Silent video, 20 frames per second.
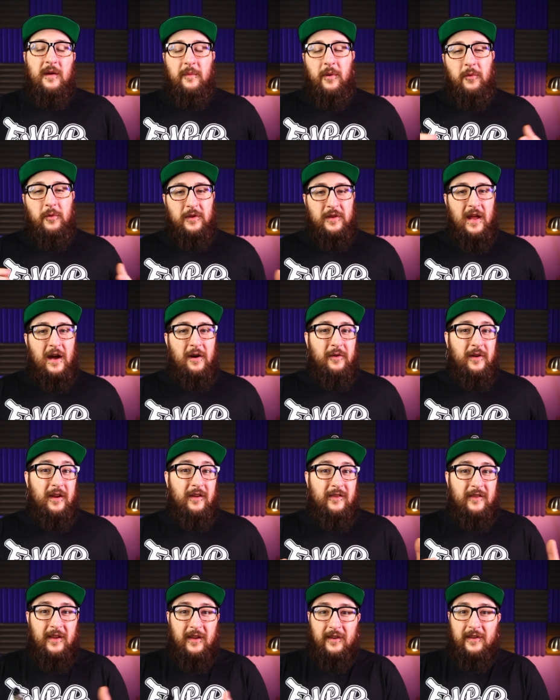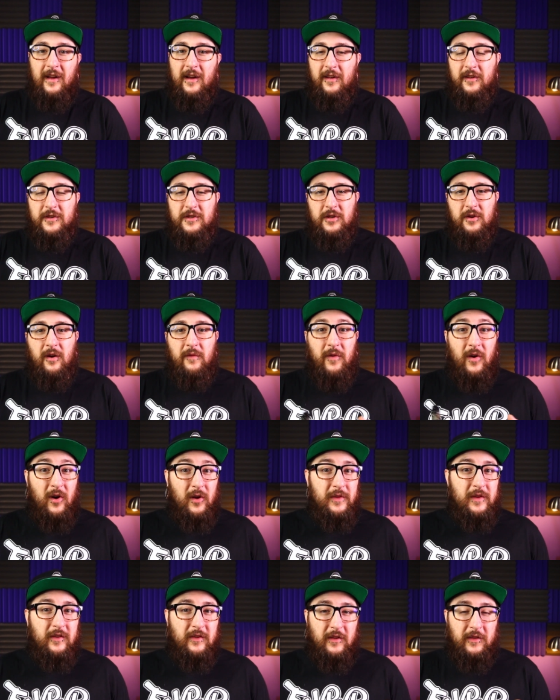But with nowadays technology, you have
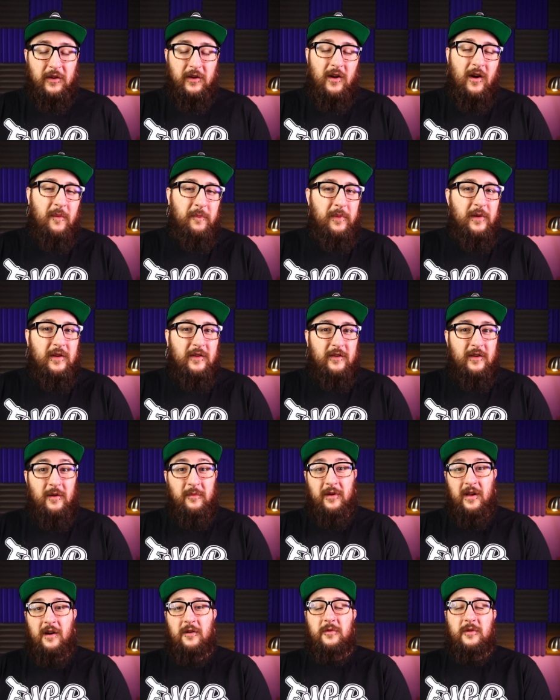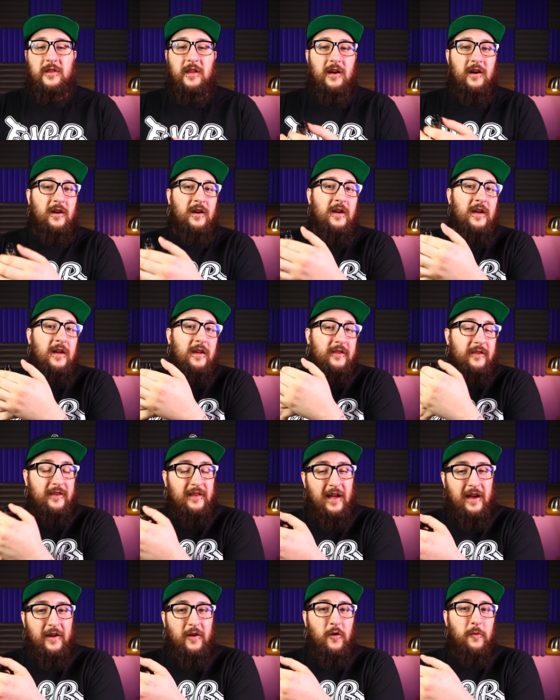all these other companies coming out with their
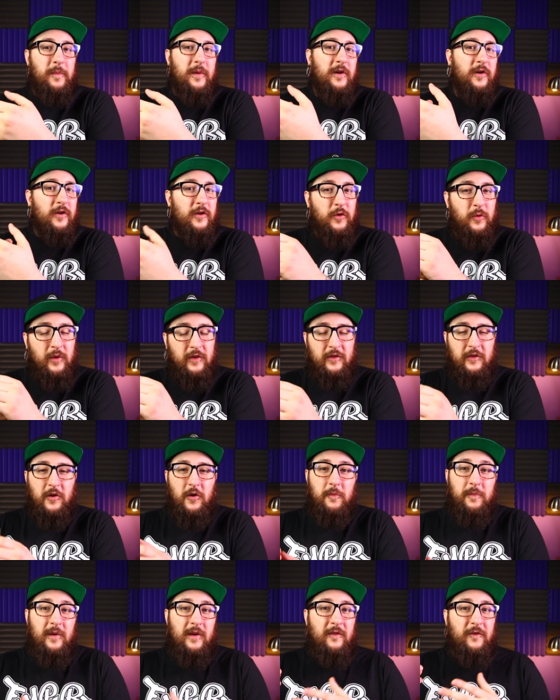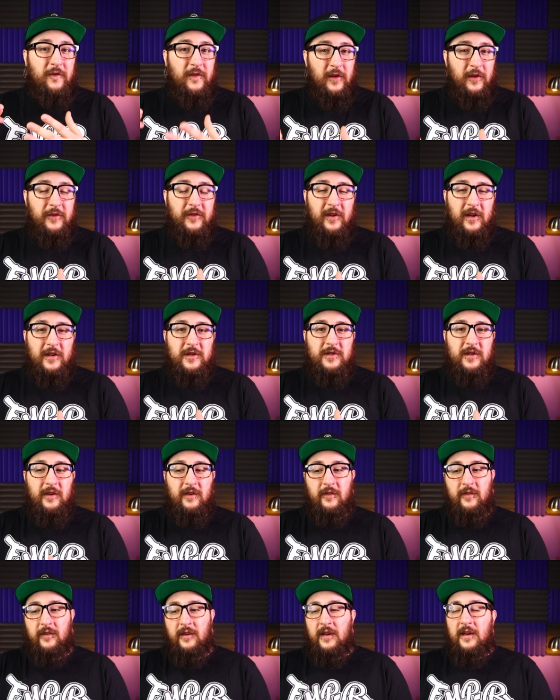slide open or twist open fill
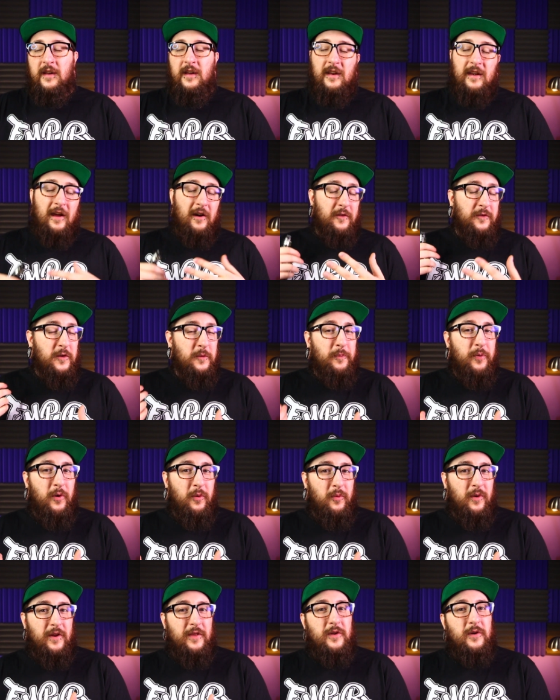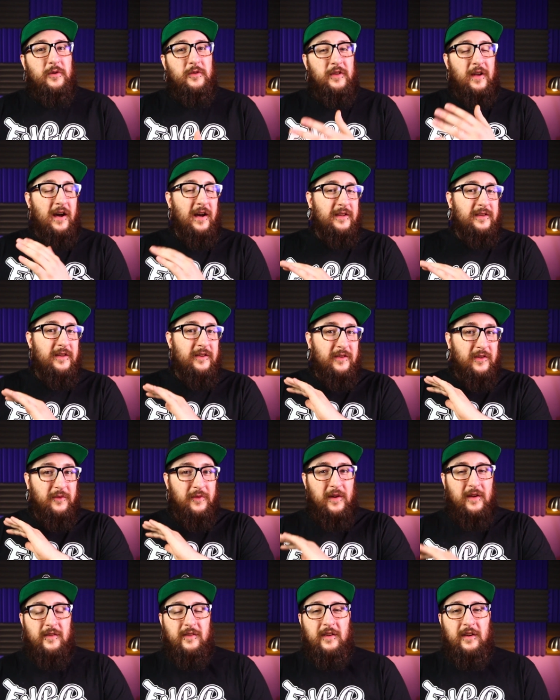sections. Now, if you put one of those on this
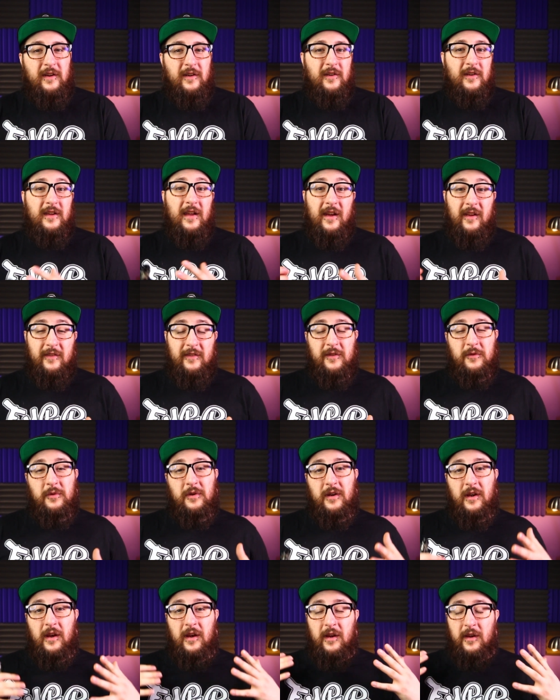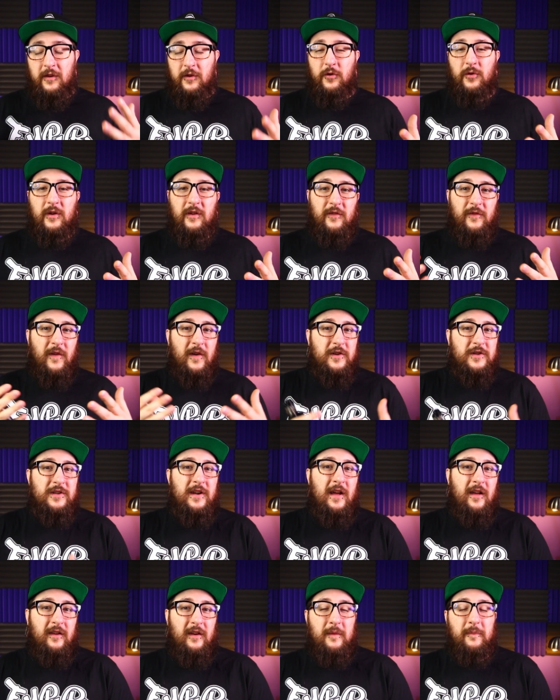device here, yes, it would increase
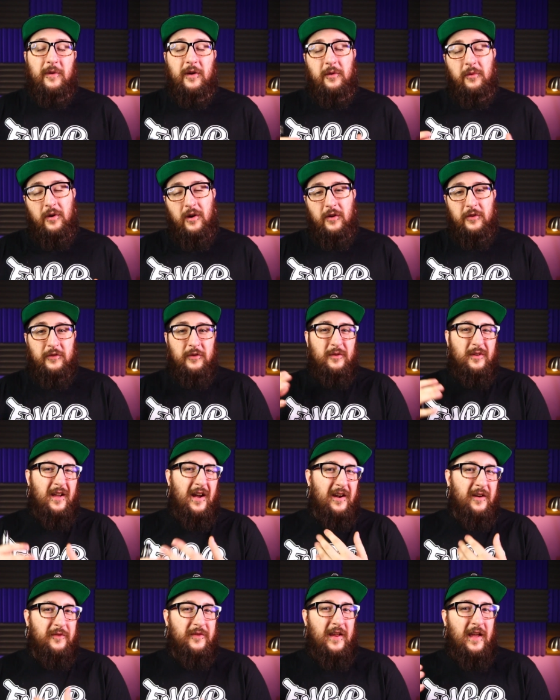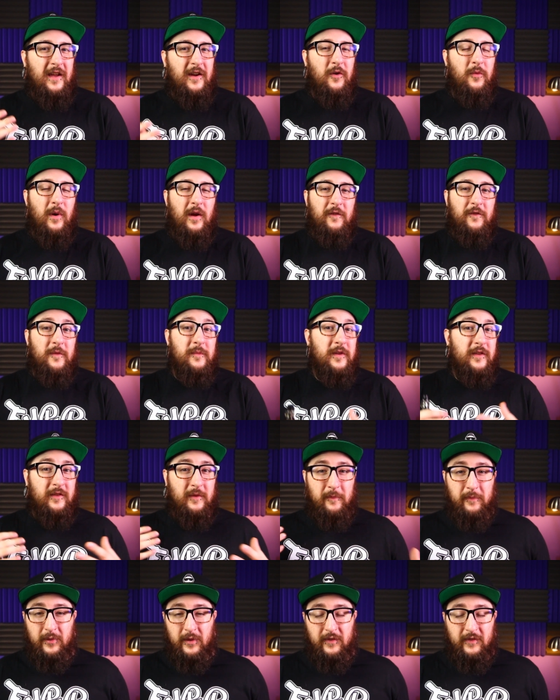functionality, but it would also kind of take away from the
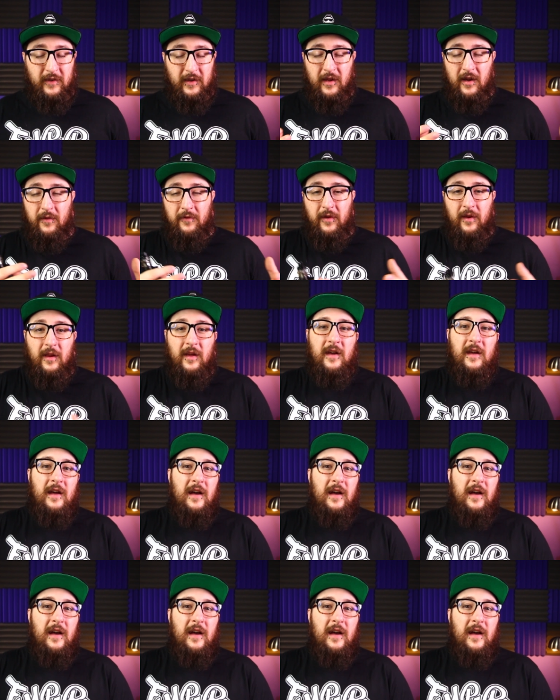simplicity of it.